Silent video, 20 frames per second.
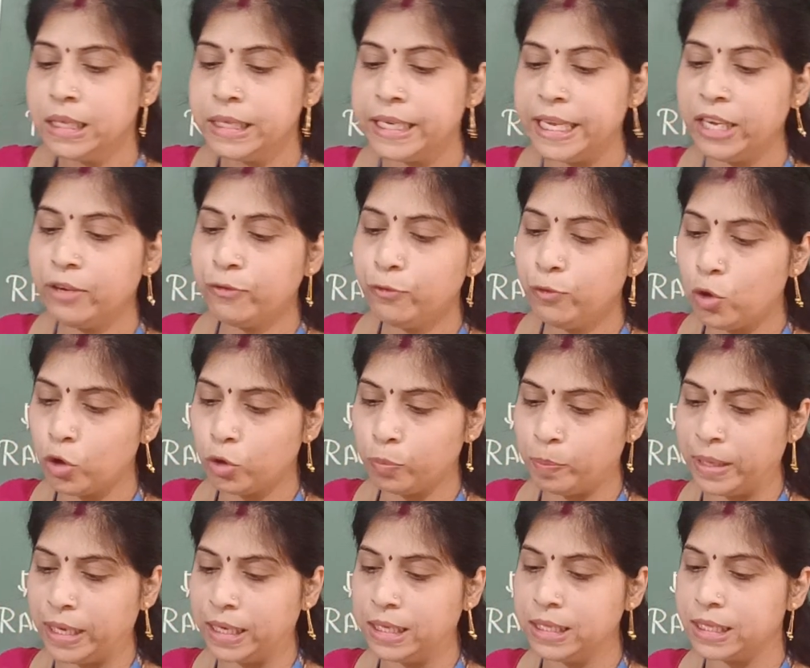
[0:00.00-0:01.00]
take 4
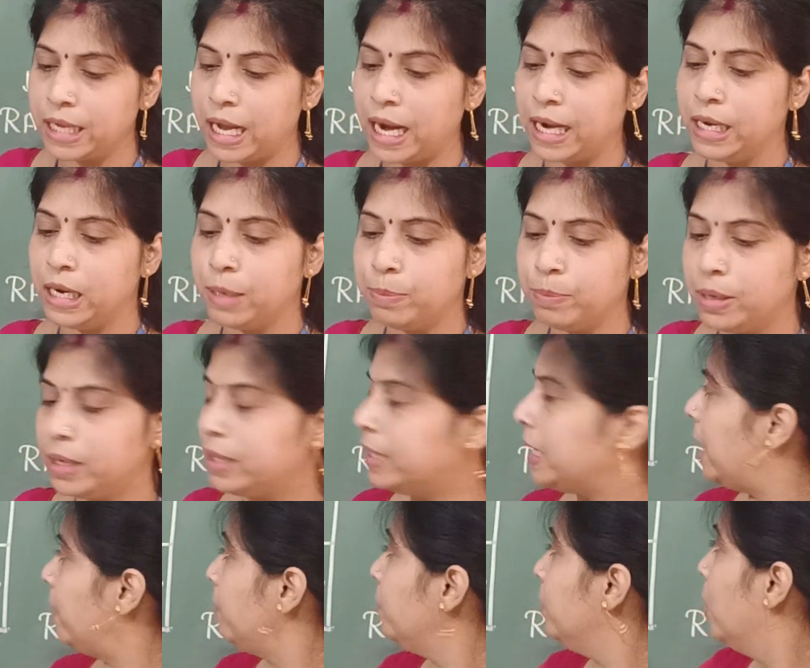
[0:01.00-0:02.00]
plates and number
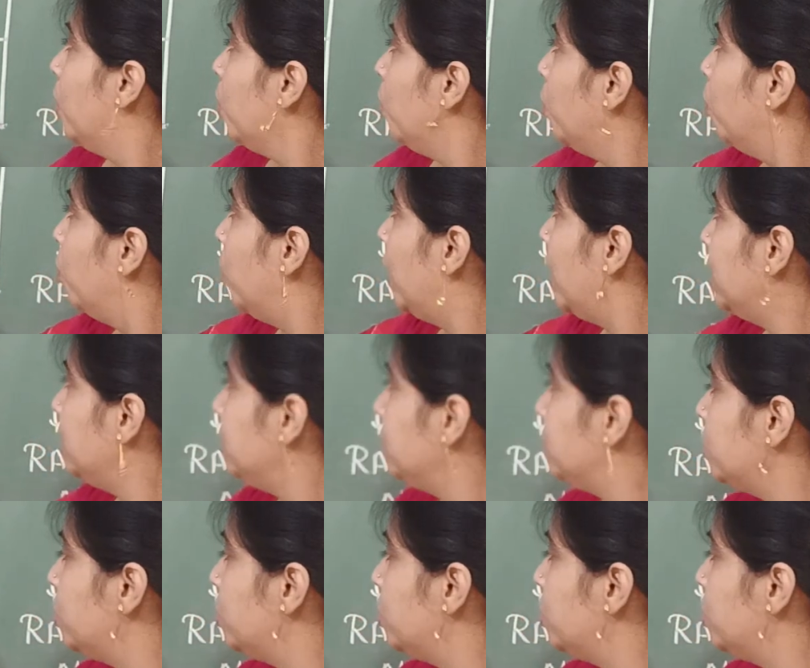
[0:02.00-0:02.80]
them 1,